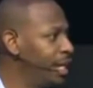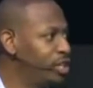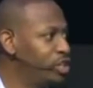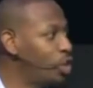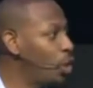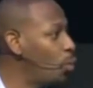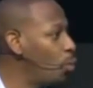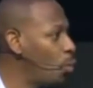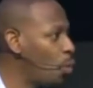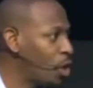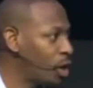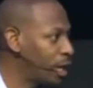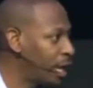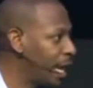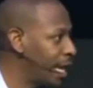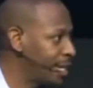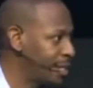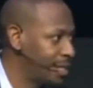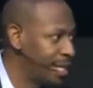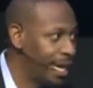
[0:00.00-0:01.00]
don't work
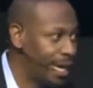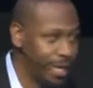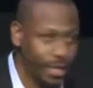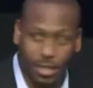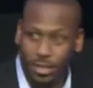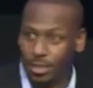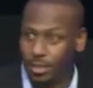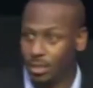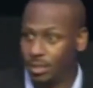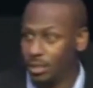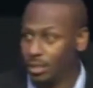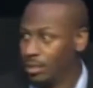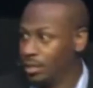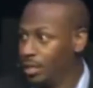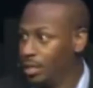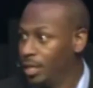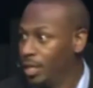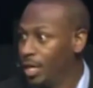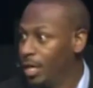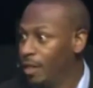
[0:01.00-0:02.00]
like that.
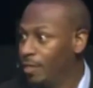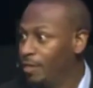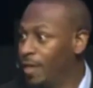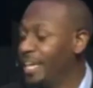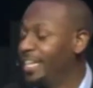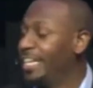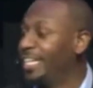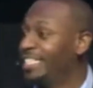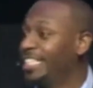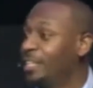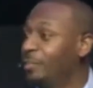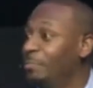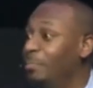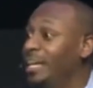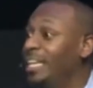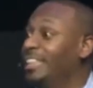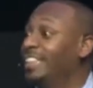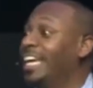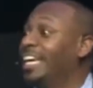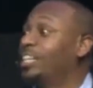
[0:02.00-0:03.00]
That doesn't
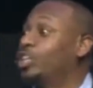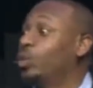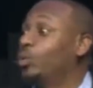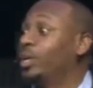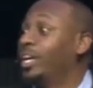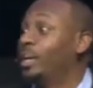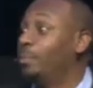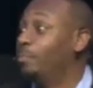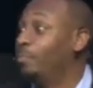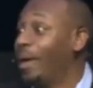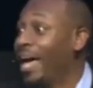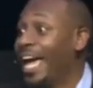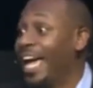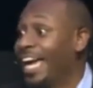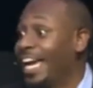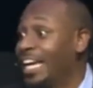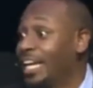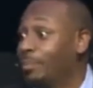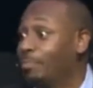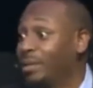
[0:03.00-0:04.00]
mean they don't get
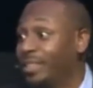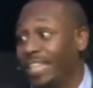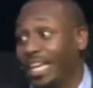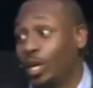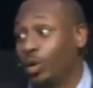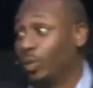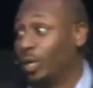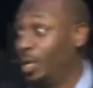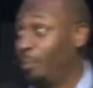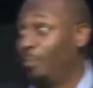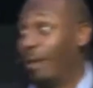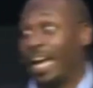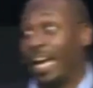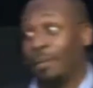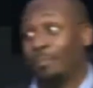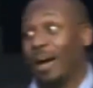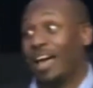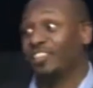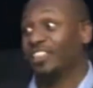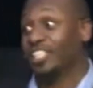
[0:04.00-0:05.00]
paid, but they don't get
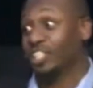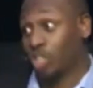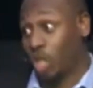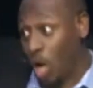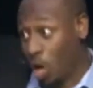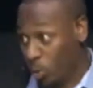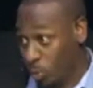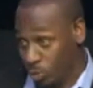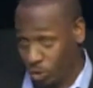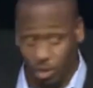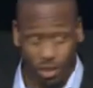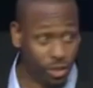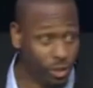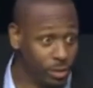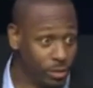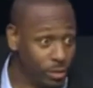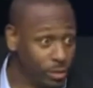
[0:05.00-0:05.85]
paid by this coach.